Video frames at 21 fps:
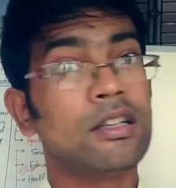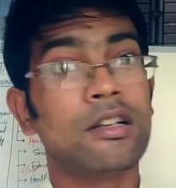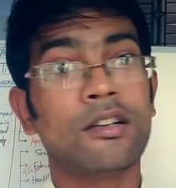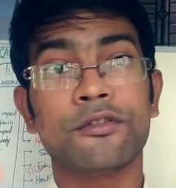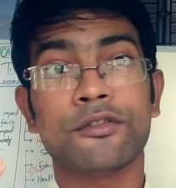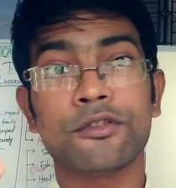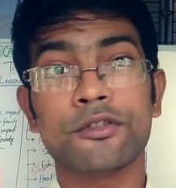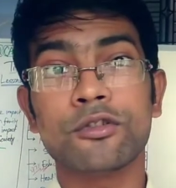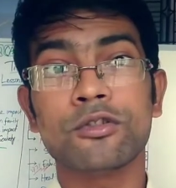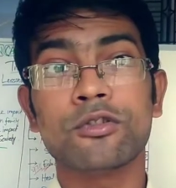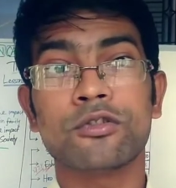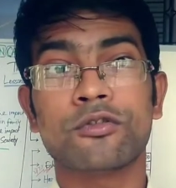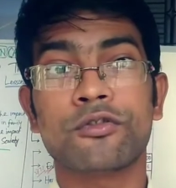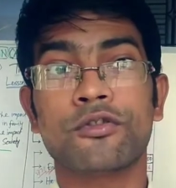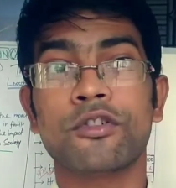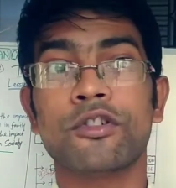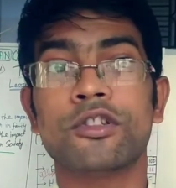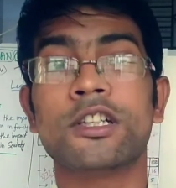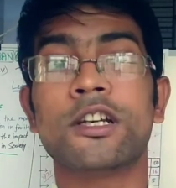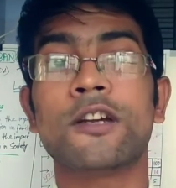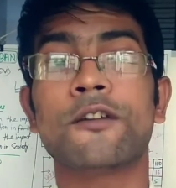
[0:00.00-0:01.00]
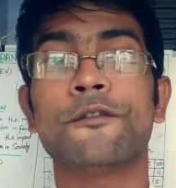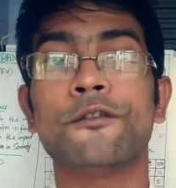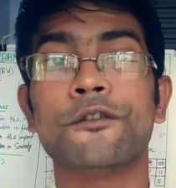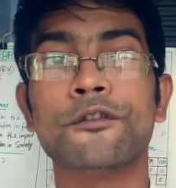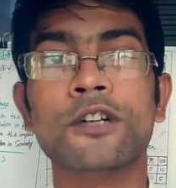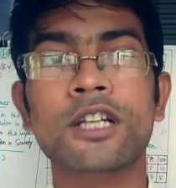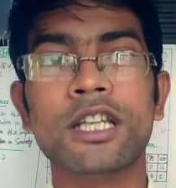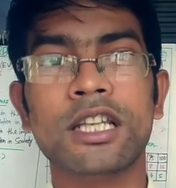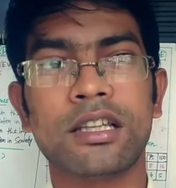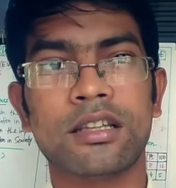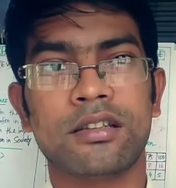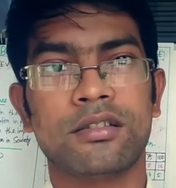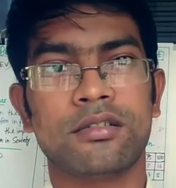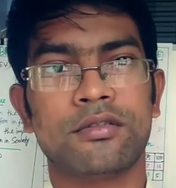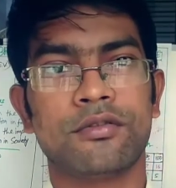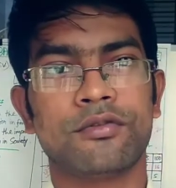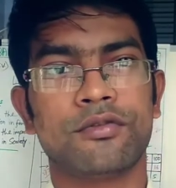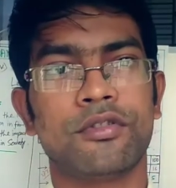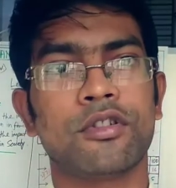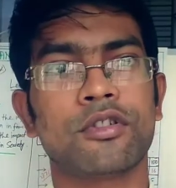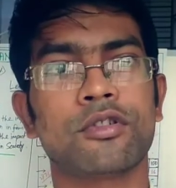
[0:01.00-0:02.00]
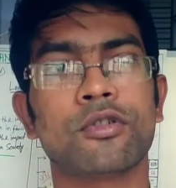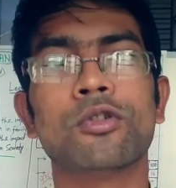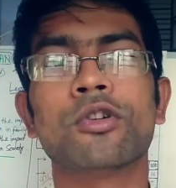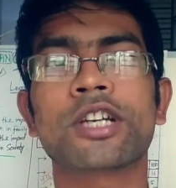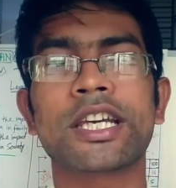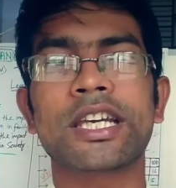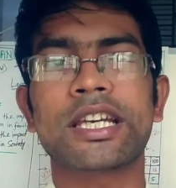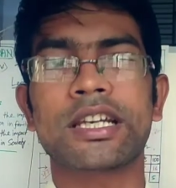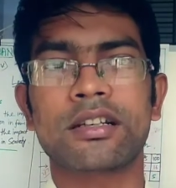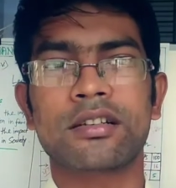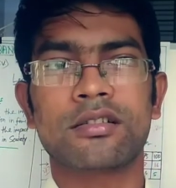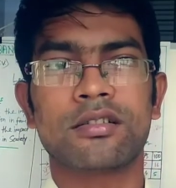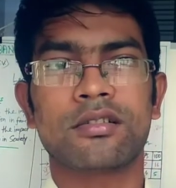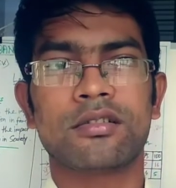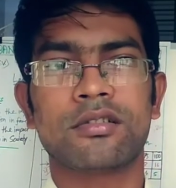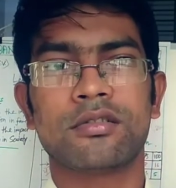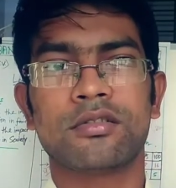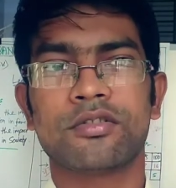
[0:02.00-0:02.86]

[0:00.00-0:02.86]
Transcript: food, for their fuel, for cooking.